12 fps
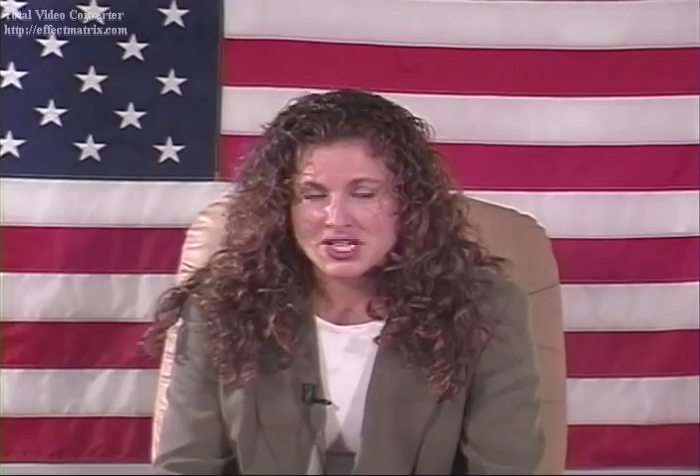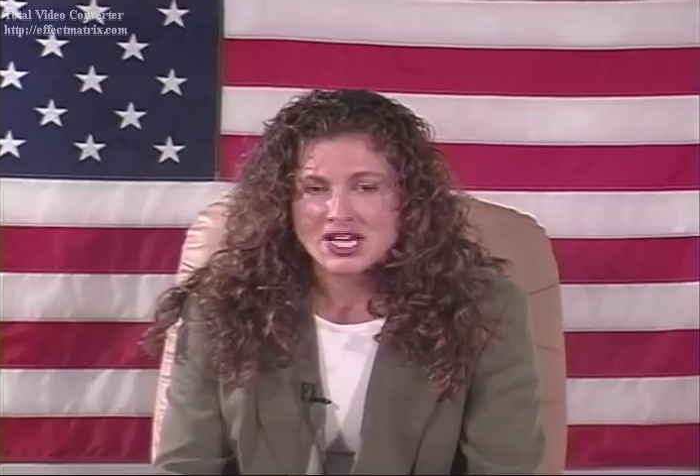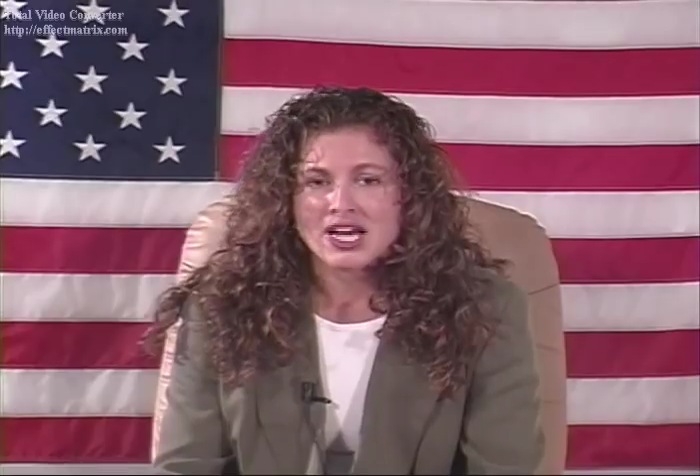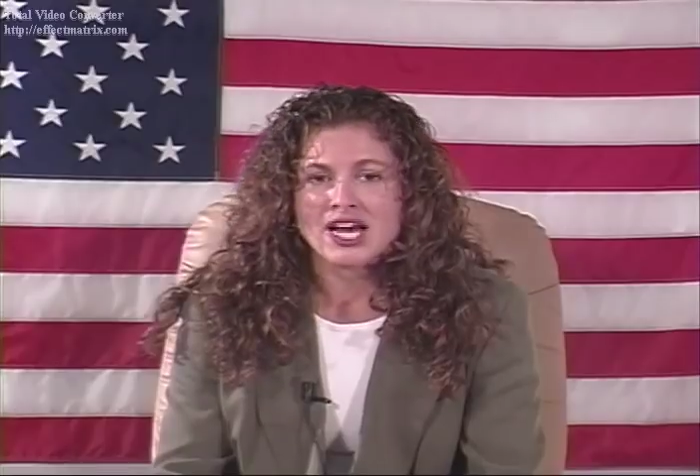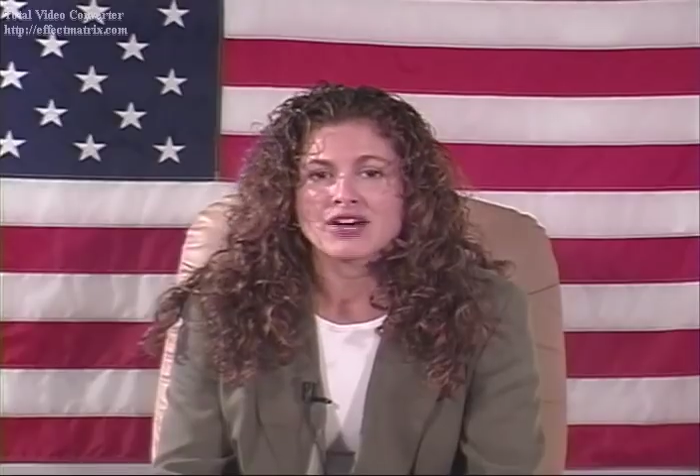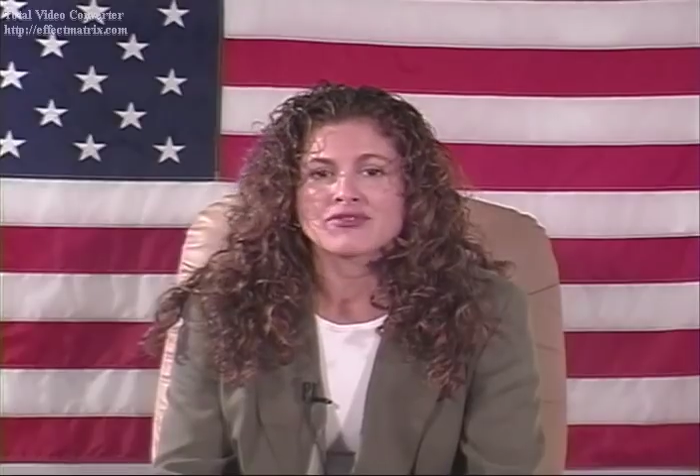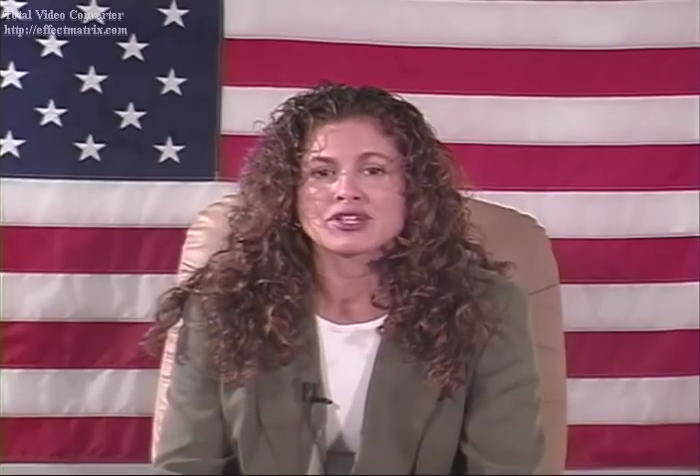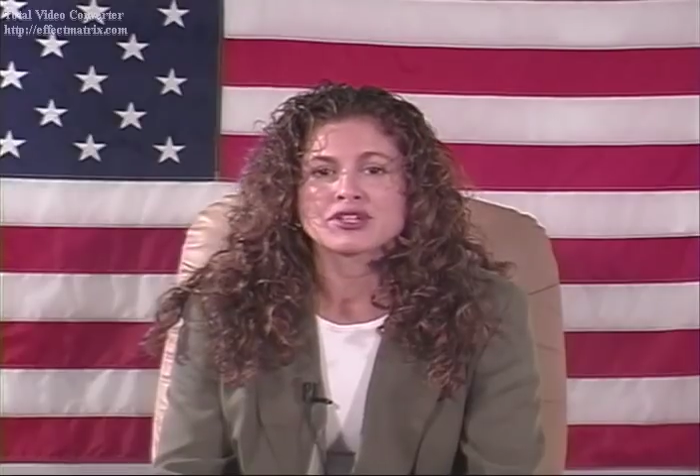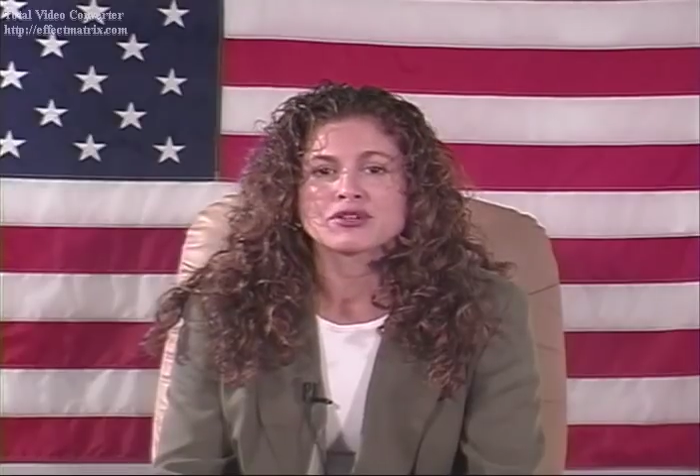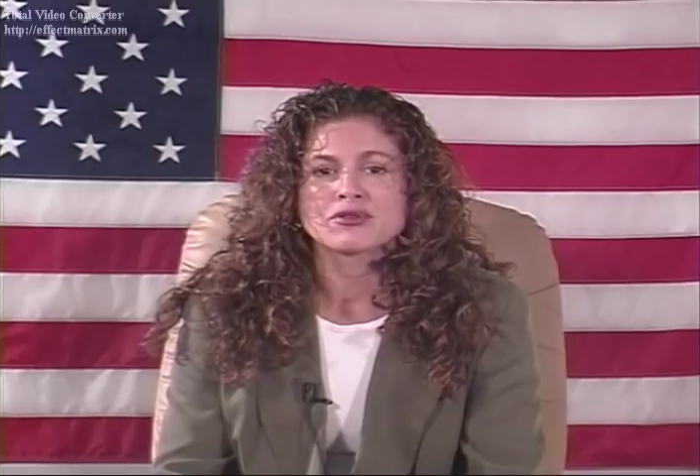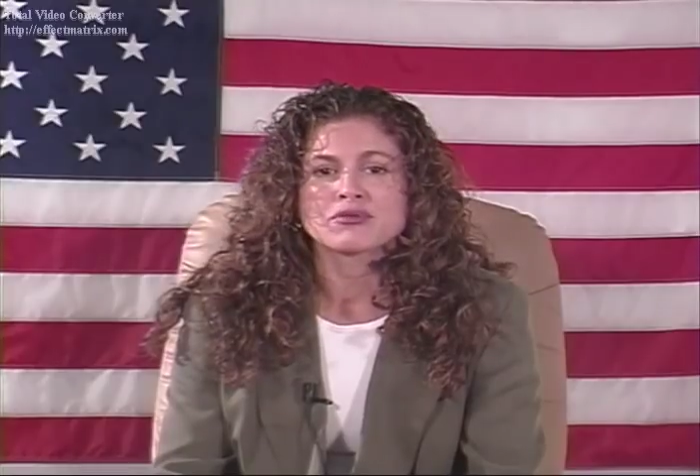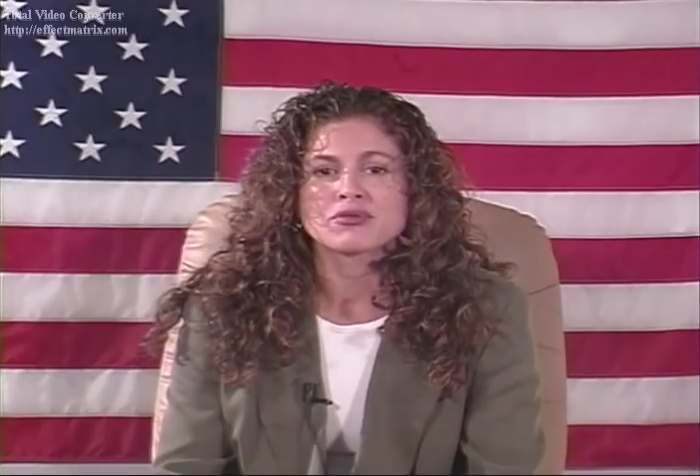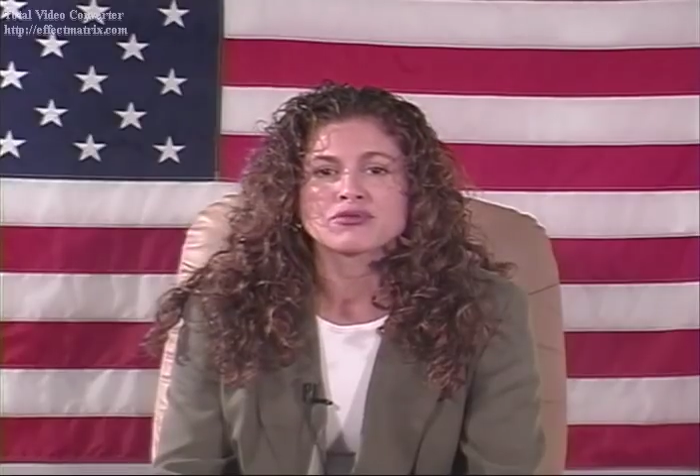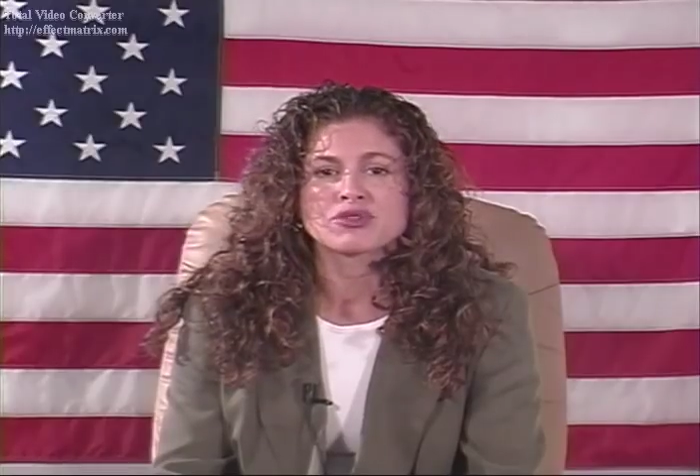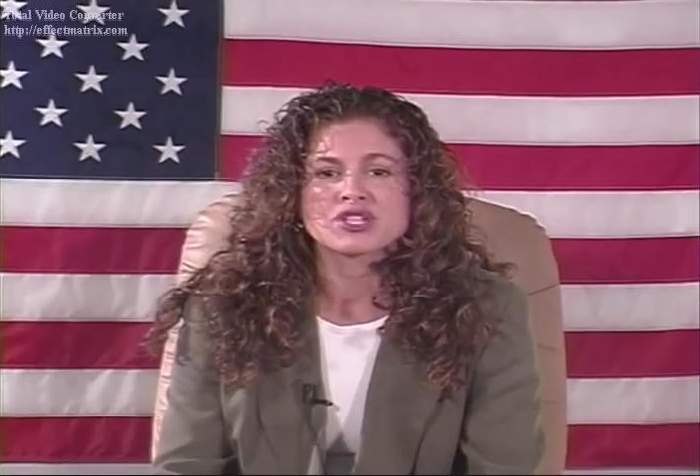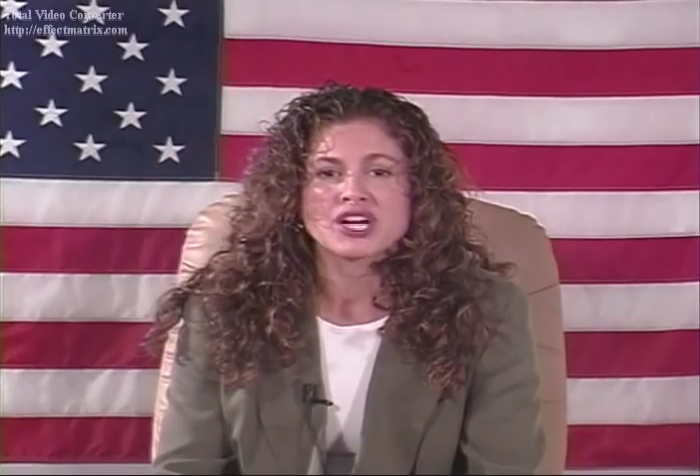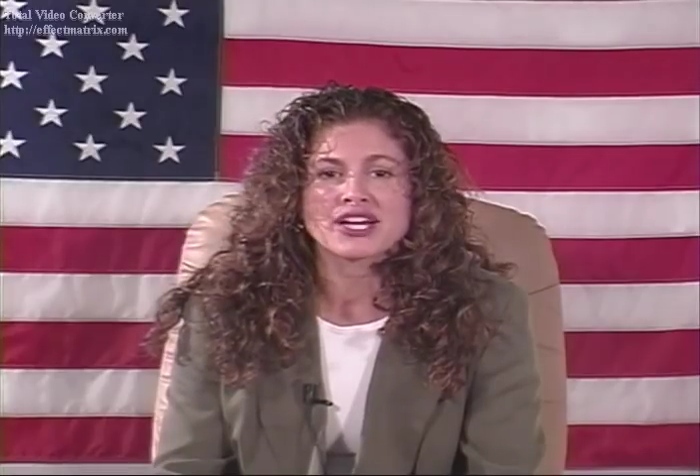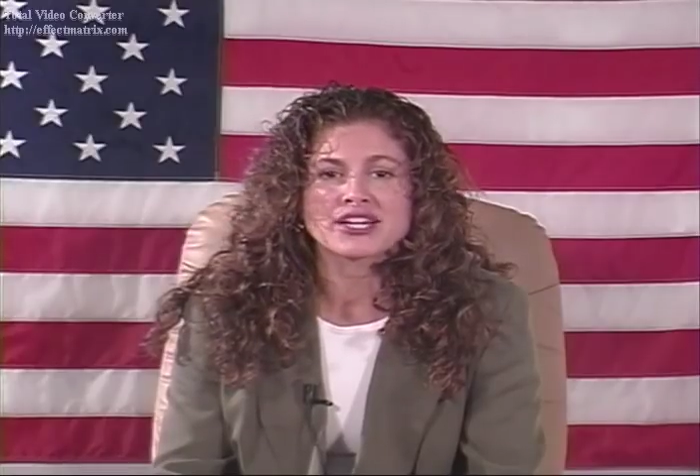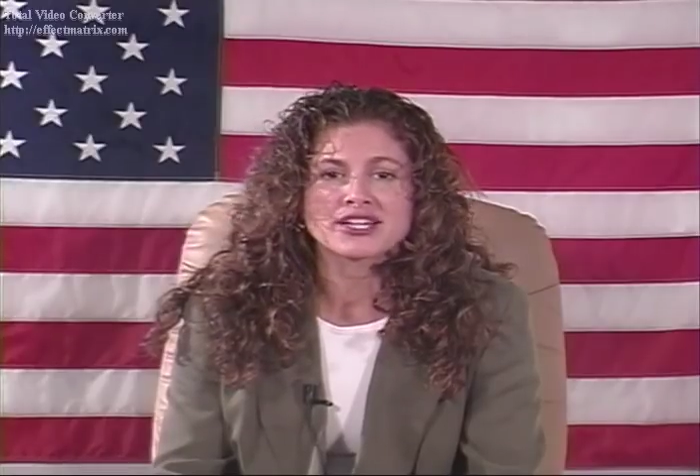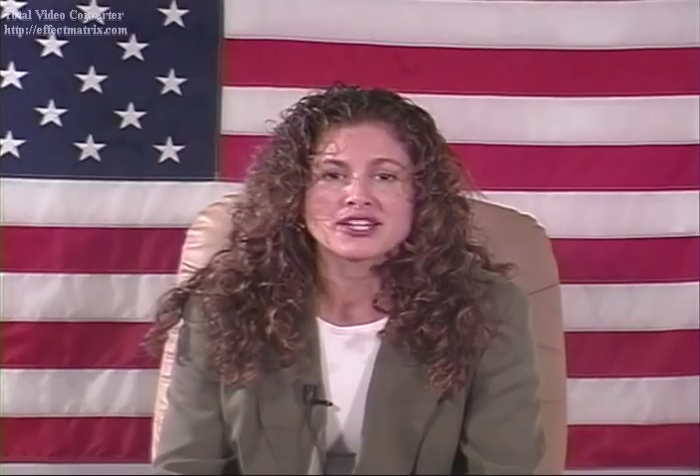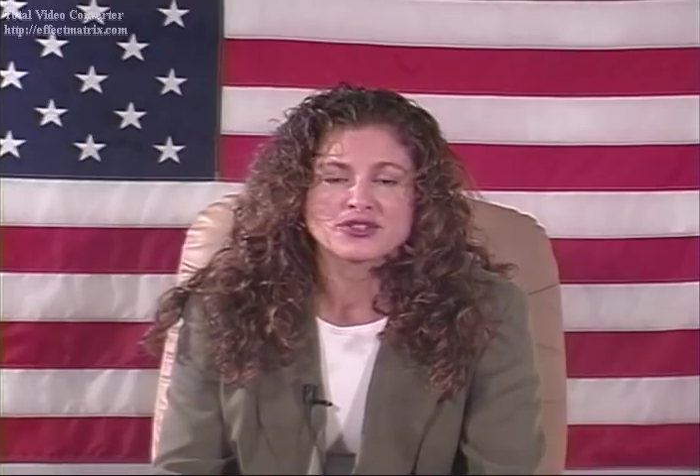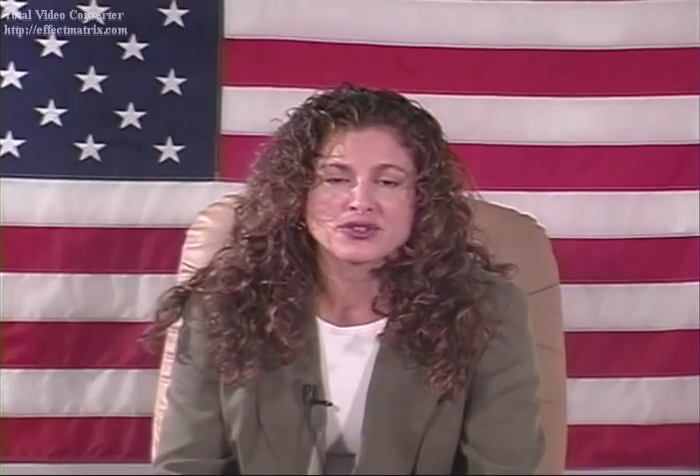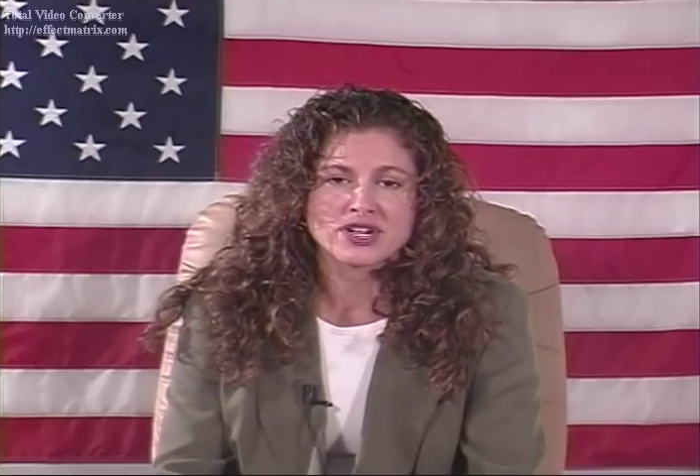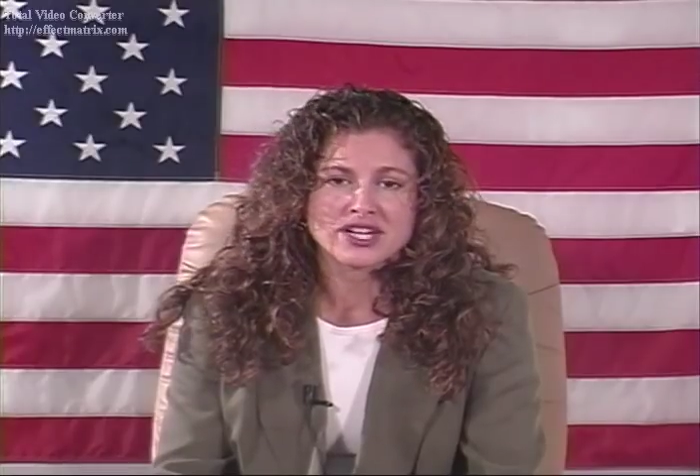having resided in
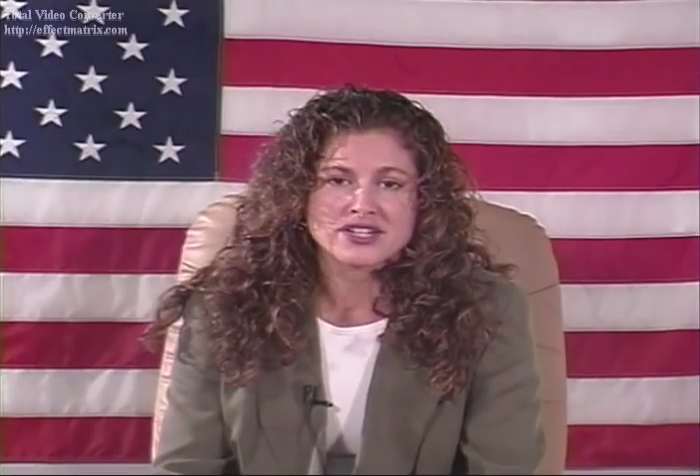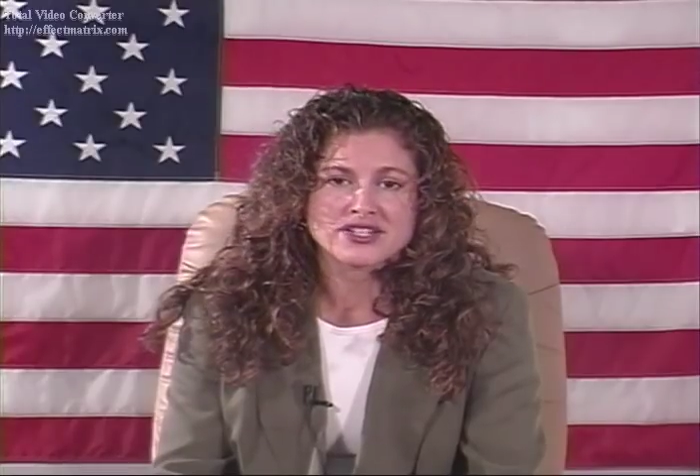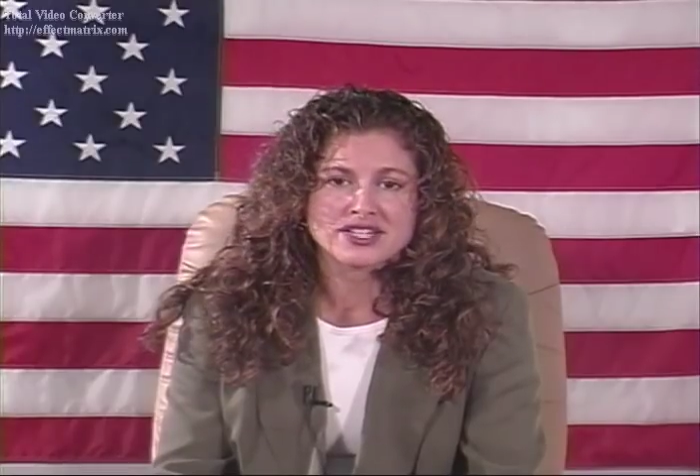the United